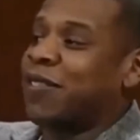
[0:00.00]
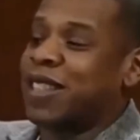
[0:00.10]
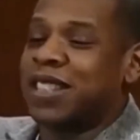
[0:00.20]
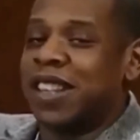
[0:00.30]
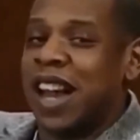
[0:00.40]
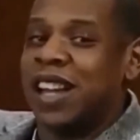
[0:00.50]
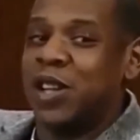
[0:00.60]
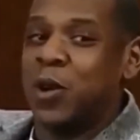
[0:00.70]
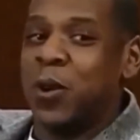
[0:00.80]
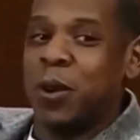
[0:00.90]
not asked to
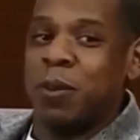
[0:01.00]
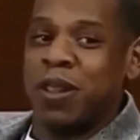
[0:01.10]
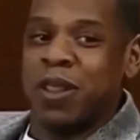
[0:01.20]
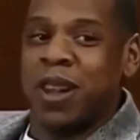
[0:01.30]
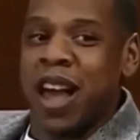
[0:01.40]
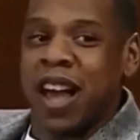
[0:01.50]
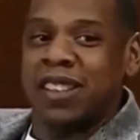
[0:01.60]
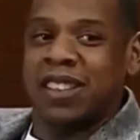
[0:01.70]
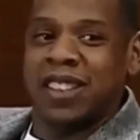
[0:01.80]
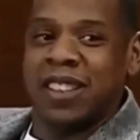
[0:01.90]
play at the 2004
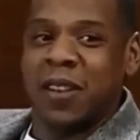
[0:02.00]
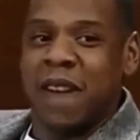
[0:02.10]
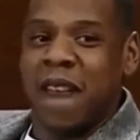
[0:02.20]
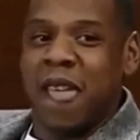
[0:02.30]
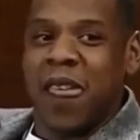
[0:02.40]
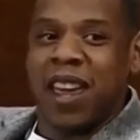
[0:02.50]
event. To be